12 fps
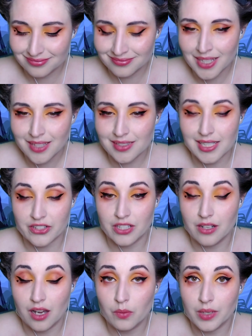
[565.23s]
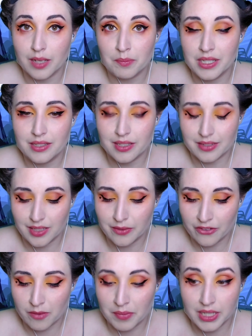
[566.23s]
It's actually not what I have PTSD
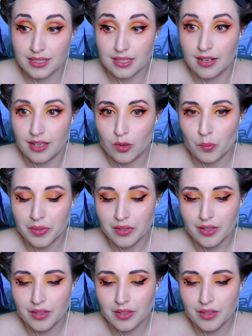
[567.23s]
from, but it didn't help.